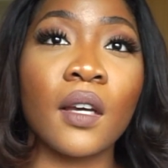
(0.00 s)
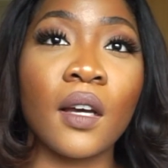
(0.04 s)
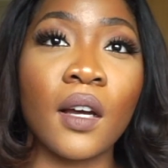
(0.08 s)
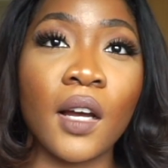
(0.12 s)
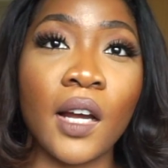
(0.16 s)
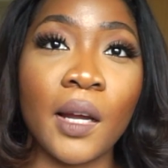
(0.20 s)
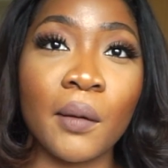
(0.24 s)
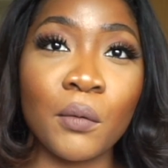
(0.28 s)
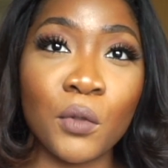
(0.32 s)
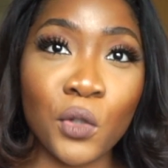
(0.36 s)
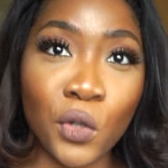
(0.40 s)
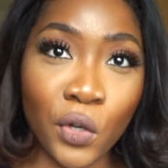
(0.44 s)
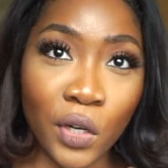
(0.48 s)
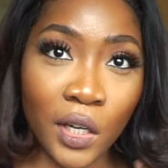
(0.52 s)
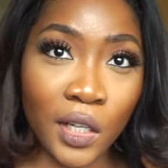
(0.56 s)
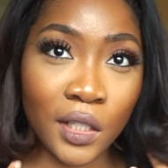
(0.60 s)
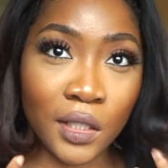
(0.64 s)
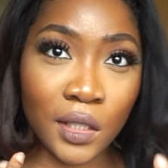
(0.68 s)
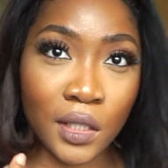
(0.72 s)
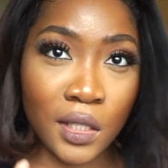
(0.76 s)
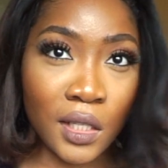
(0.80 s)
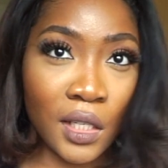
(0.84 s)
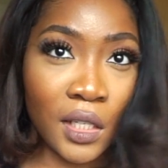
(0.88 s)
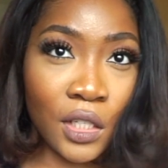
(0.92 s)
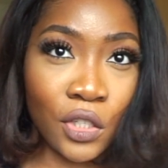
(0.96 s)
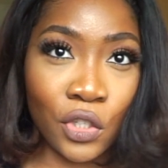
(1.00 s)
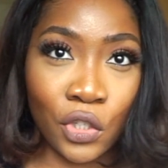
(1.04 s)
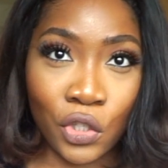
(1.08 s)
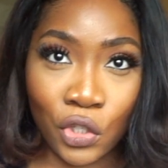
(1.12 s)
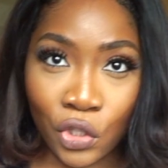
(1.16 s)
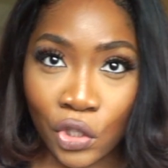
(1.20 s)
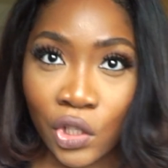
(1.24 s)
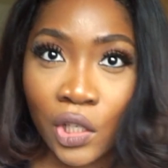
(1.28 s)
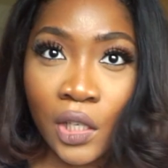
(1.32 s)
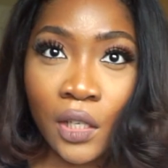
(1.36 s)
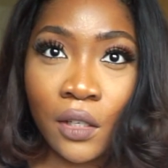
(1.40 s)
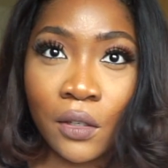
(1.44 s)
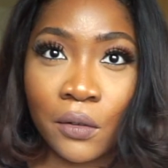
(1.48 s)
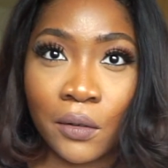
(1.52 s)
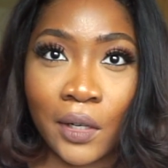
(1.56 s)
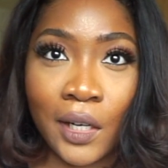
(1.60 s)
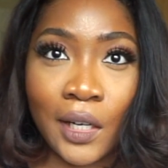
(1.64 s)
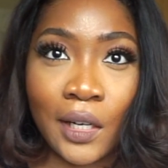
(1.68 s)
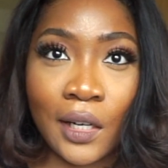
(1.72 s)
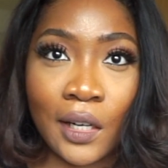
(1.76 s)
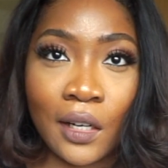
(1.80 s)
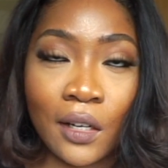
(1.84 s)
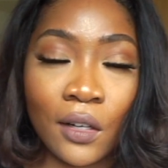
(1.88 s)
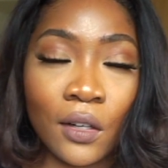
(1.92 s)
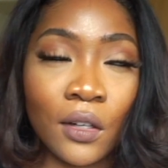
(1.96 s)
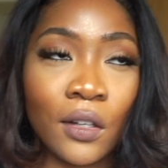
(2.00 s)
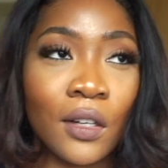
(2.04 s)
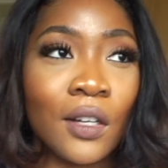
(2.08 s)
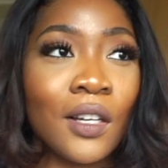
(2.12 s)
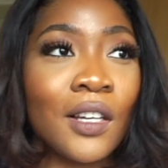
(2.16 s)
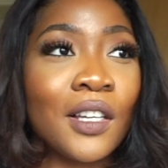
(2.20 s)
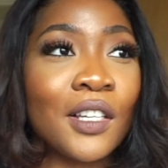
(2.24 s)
I'm trying to just chill right now.